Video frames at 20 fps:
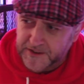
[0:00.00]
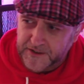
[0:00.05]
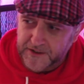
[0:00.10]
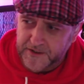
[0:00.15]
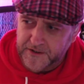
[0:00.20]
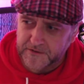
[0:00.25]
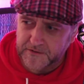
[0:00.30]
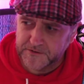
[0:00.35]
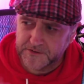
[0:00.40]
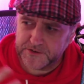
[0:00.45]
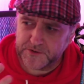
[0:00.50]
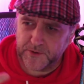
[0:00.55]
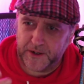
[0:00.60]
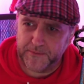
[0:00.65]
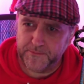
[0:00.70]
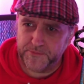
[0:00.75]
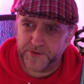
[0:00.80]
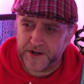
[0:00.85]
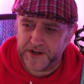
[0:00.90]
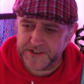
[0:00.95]
it was
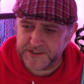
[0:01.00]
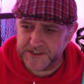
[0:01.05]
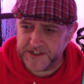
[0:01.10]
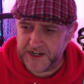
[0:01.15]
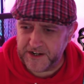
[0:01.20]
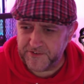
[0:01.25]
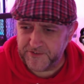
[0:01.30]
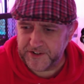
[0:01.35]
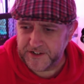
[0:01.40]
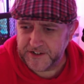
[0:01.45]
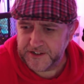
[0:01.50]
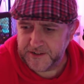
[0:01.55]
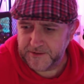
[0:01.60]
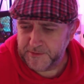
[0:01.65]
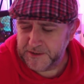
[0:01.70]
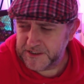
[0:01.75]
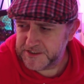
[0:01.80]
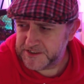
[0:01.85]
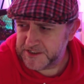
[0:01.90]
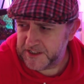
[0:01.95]
quite bright and airy in here, but
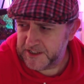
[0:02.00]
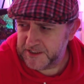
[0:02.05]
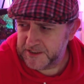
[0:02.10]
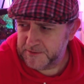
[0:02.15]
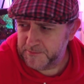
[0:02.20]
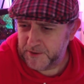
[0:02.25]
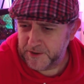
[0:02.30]
let's turn them